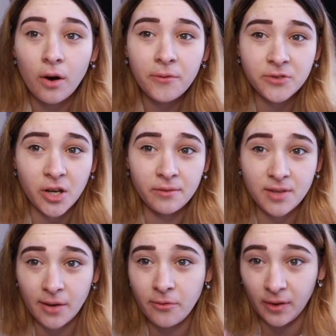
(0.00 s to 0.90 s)
Often
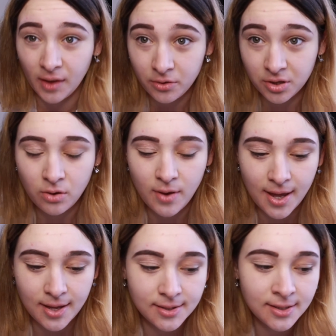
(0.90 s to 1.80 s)
the other thing that I'll do
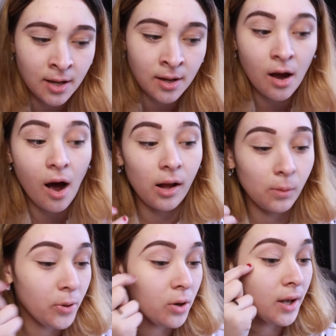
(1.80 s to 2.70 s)
is
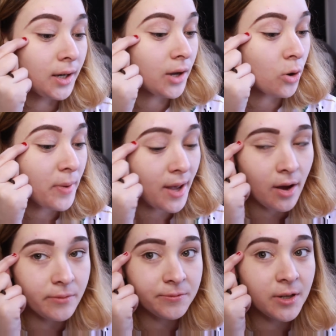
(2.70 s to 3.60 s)
I'll put a little bit
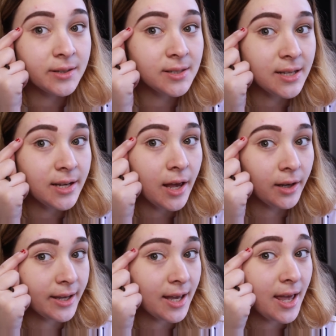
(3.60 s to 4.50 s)
of concealer
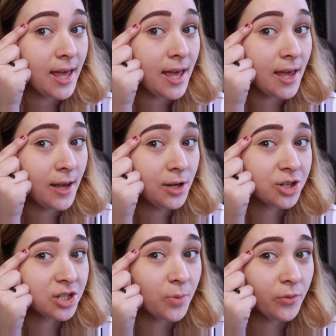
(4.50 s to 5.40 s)
like here
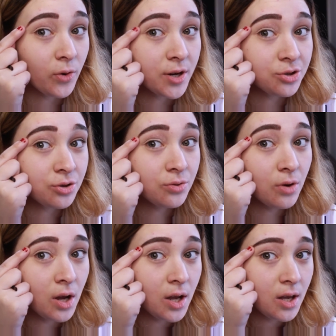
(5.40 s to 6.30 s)
just before I do
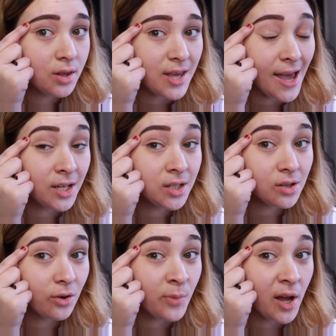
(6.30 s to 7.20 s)
the end
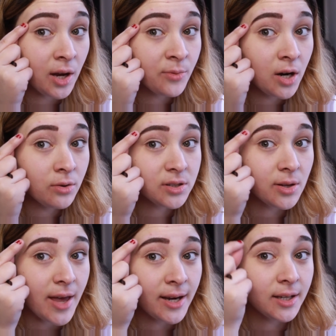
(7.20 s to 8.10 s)
of my eyebrow,
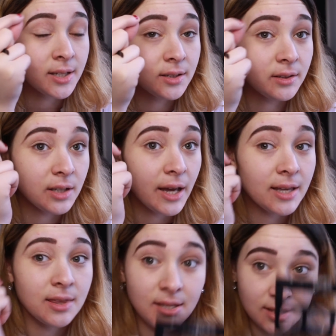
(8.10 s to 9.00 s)
so then it can,
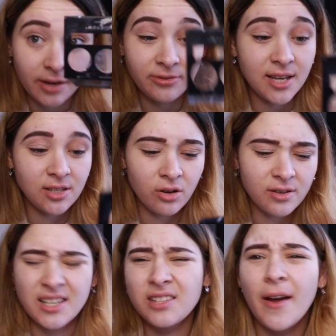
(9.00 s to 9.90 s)
like, the stuff stays on,
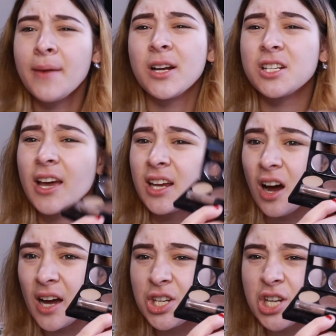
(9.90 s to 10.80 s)
because it's very much like an
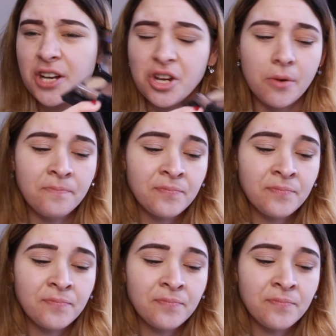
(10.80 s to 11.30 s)
eyeshadow.